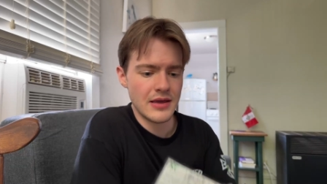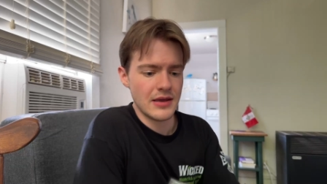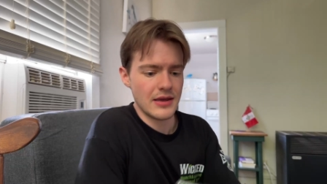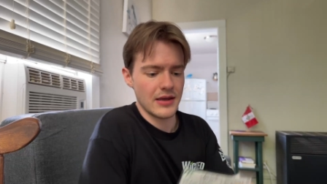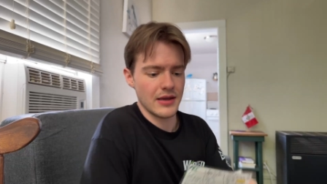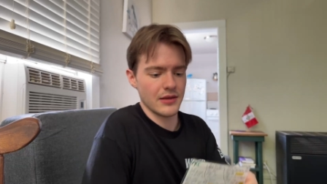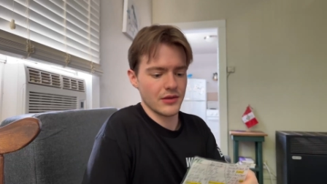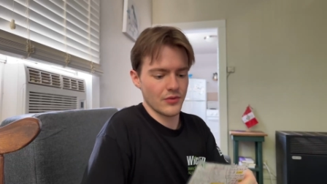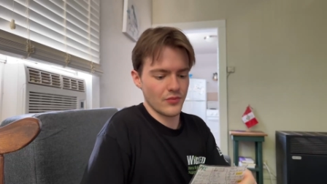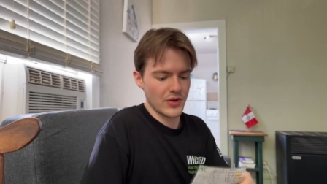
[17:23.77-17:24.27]

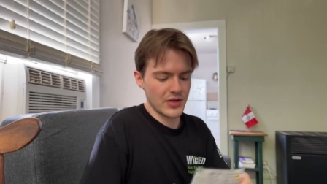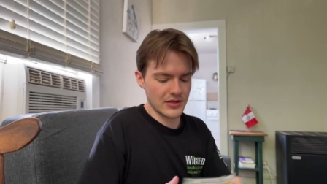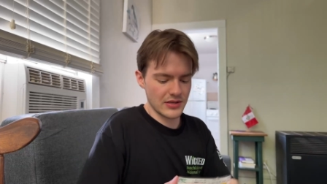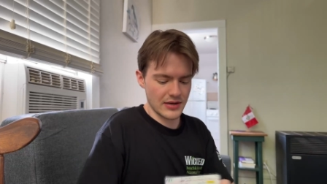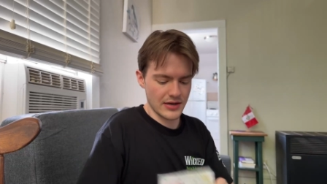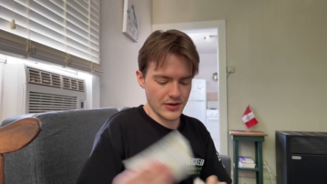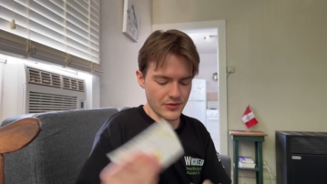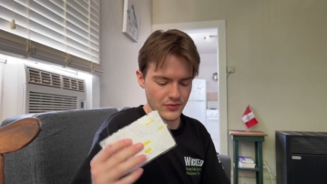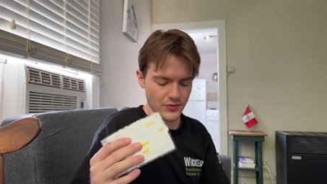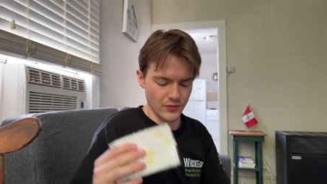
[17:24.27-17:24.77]
And the way that
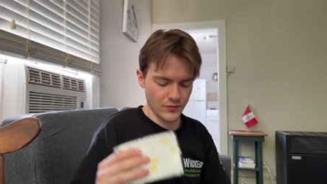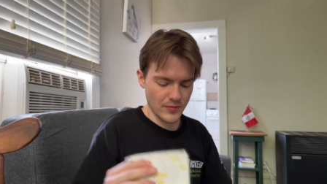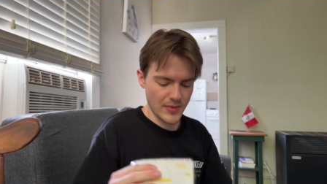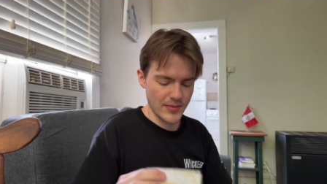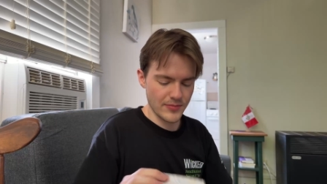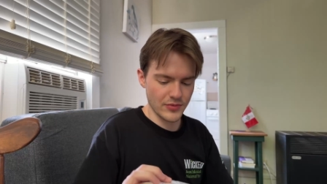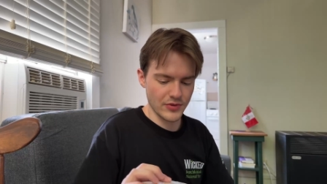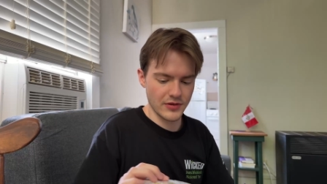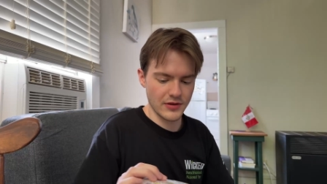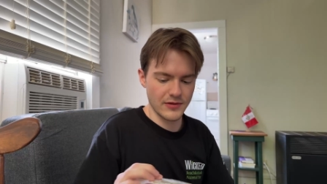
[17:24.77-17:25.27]
I would
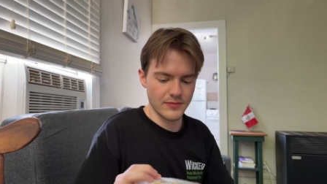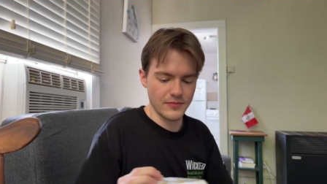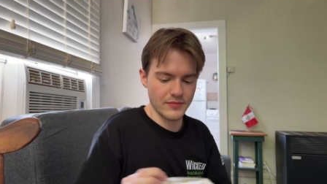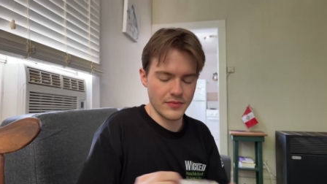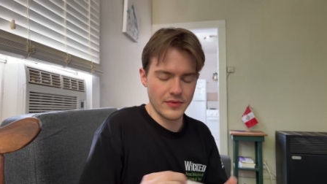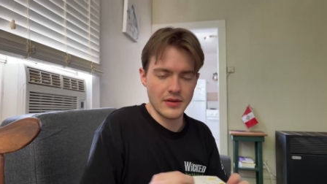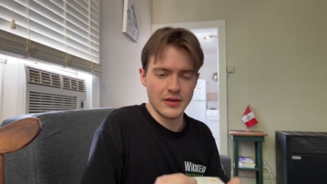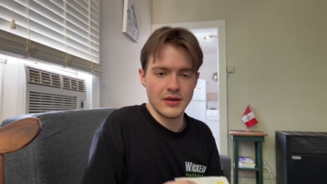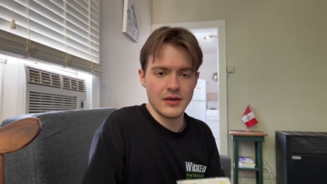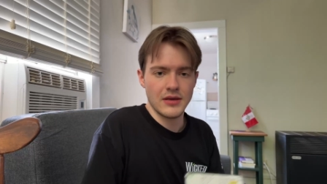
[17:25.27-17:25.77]
remember them
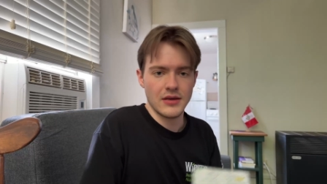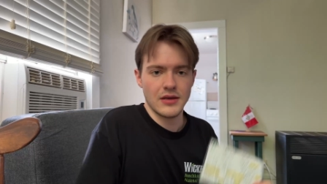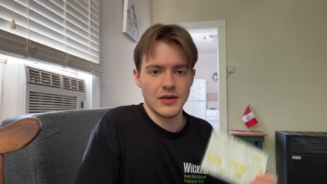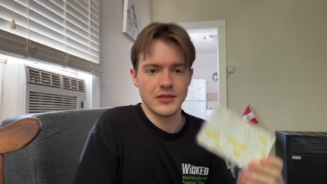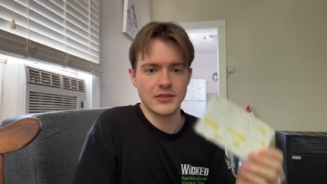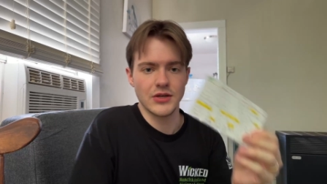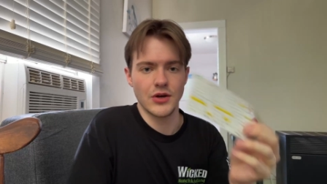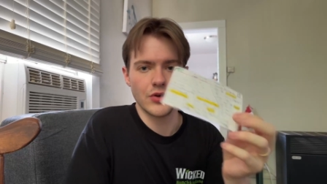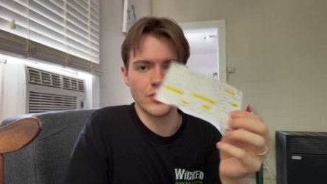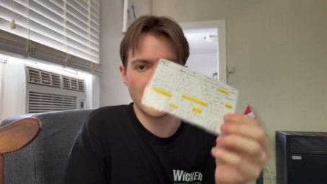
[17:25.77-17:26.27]
is
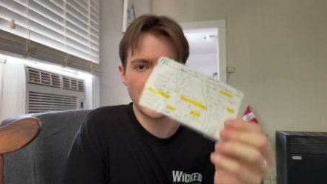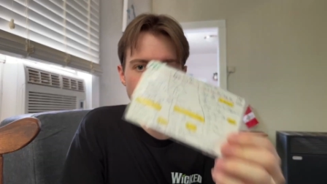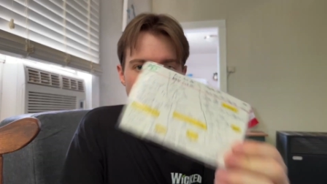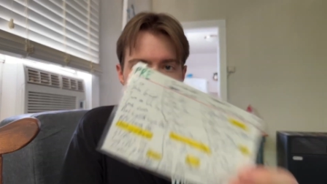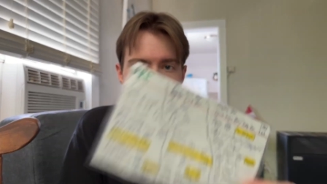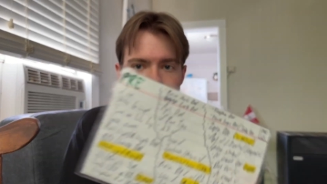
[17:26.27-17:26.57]
I would write them